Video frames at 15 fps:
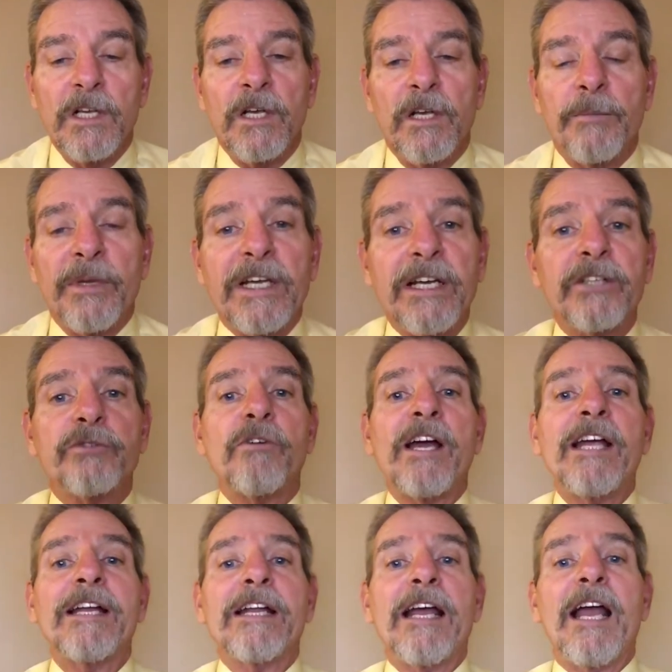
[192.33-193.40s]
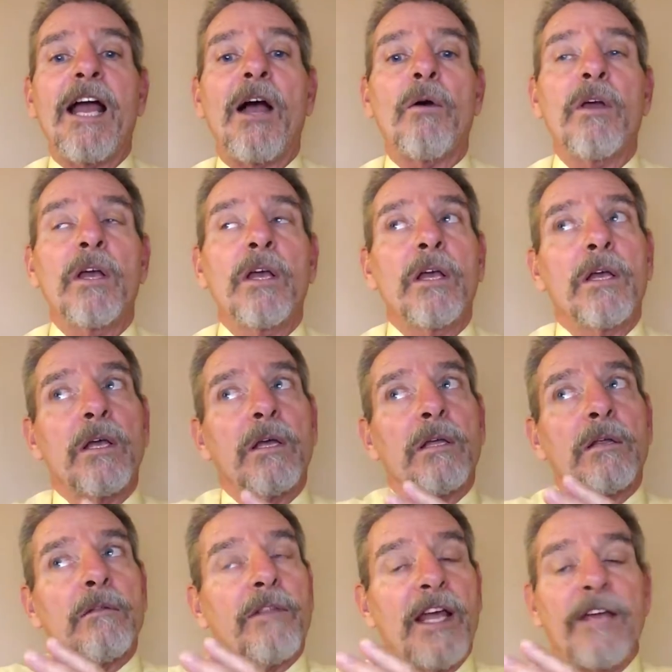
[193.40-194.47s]
Because right now,
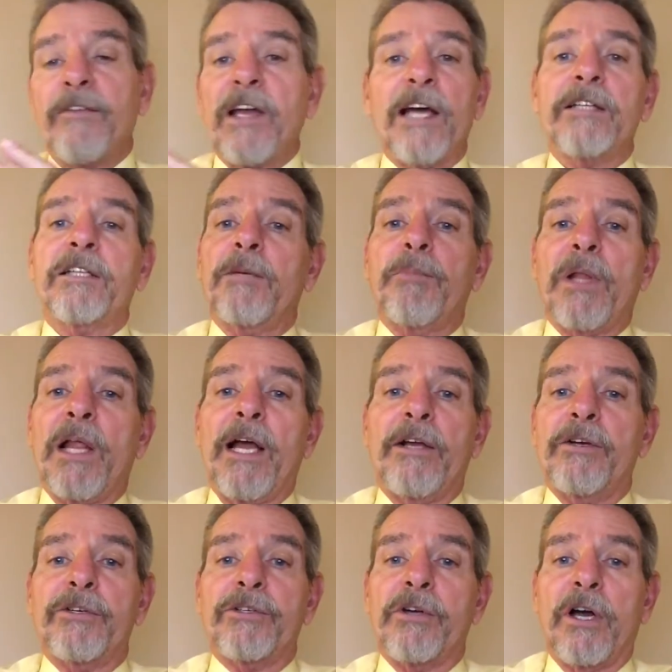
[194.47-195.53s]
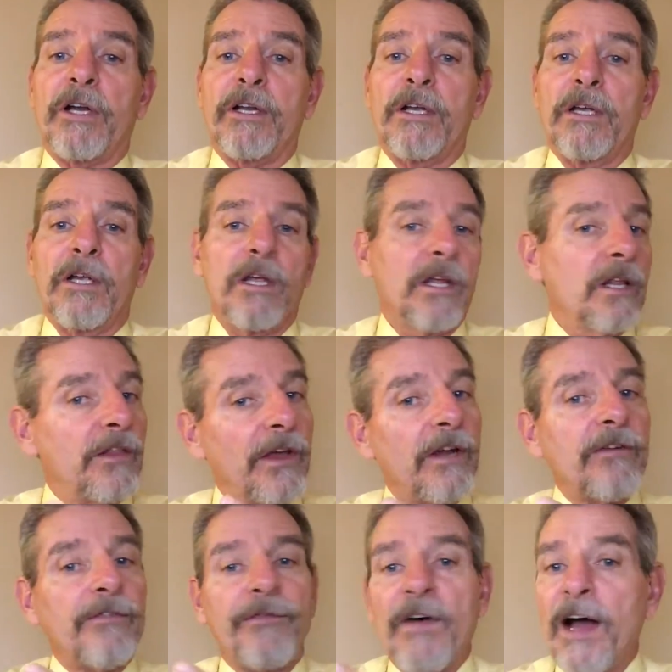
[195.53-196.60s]
they've got their blinders on.
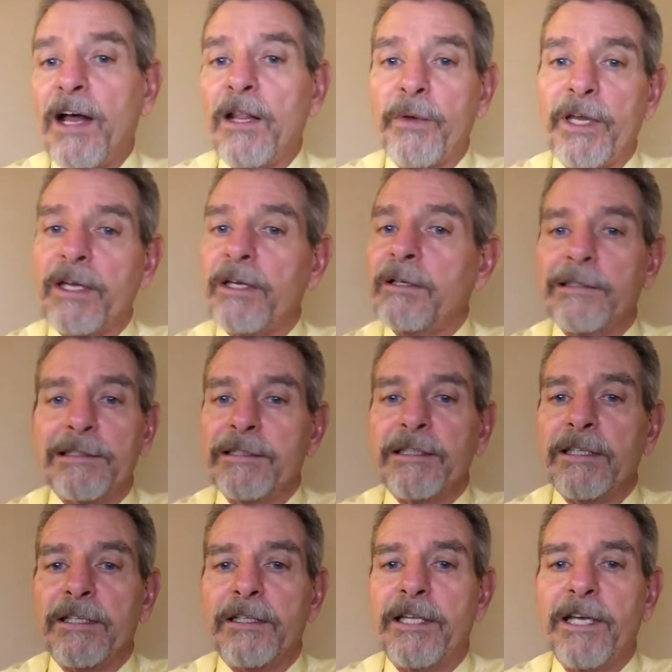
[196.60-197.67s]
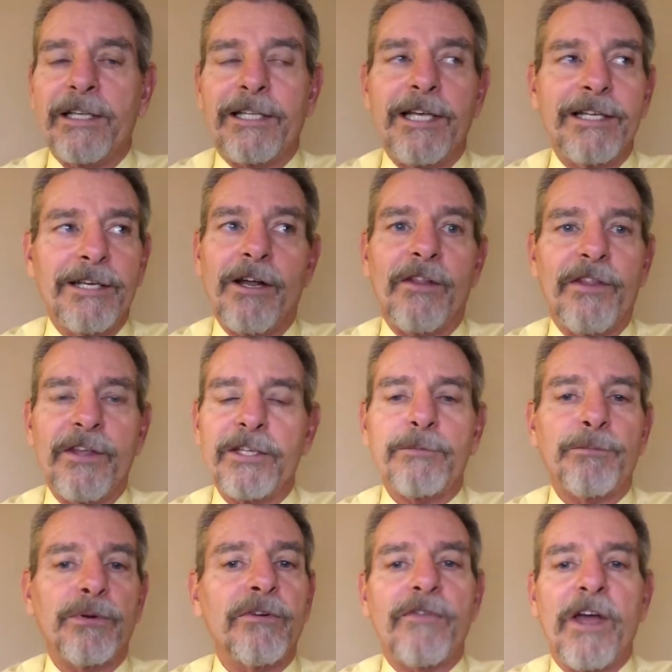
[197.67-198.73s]
They're following then, you know, this
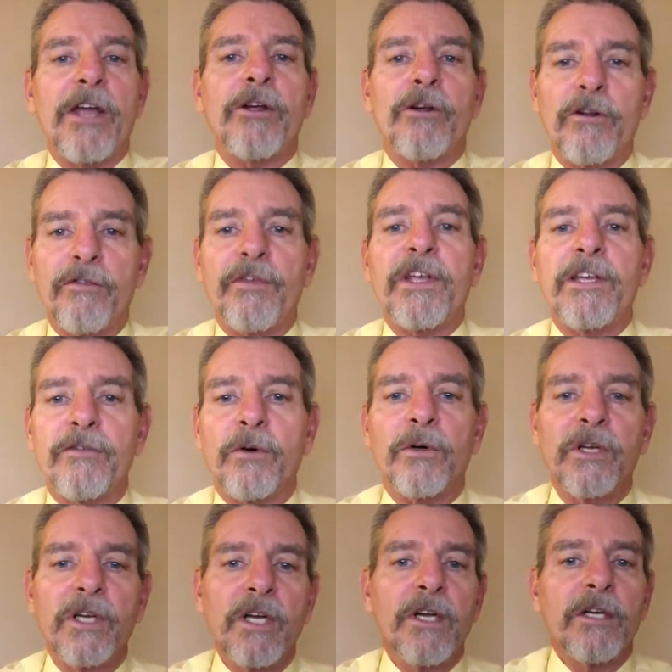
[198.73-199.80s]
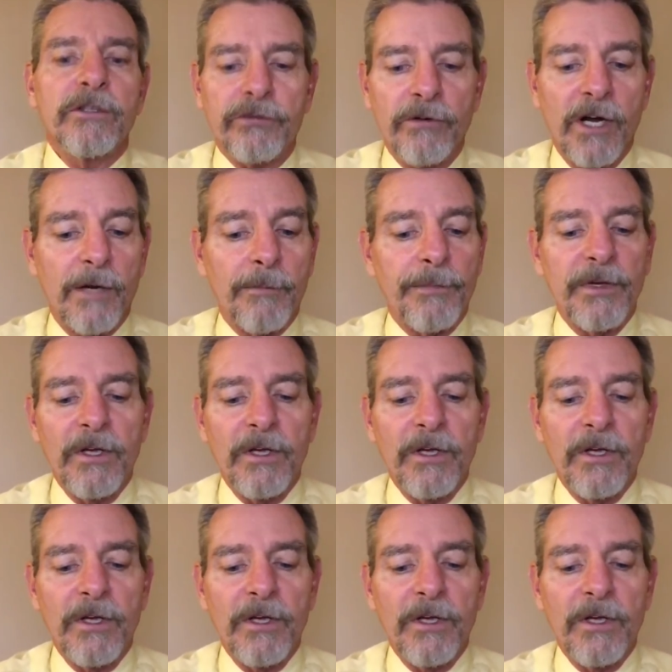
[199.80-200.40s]
purveyor of evil, Trump,